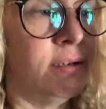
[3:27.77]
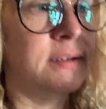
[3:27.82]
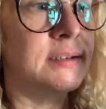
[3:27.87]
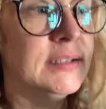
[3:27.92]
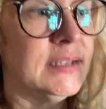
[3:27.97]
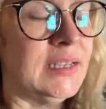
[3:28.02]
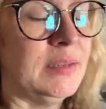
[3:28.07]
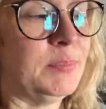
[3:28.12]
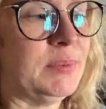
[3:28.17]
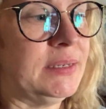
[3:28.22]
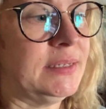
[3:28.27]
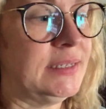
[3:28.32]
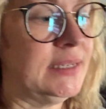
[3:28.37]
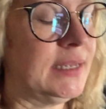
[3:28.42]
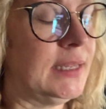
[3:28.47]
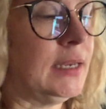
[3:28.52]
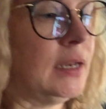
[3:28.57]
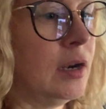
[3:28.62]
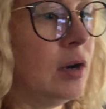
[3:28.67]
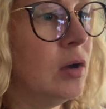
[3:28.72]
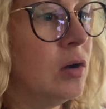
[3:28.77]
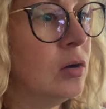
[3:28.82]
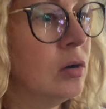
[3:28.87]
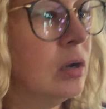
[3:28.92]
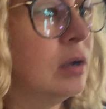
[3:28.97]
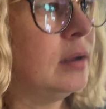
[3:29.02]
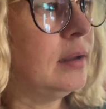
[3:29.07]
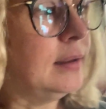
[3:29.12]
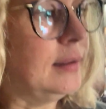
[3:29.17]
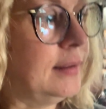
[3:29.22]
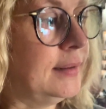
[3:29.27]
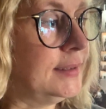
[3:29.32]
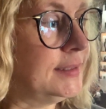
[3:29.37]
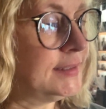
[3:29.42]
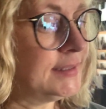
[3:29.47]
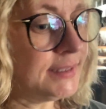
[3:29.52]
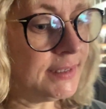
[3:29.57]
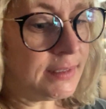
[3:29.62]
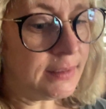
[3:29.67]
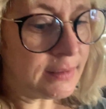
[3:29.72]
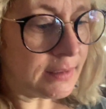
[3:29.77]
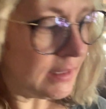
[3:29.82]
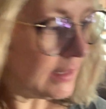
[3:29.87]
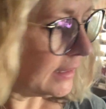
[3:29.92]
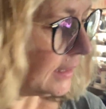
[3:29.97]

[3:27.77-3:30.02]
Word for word: to keep it ticking along until I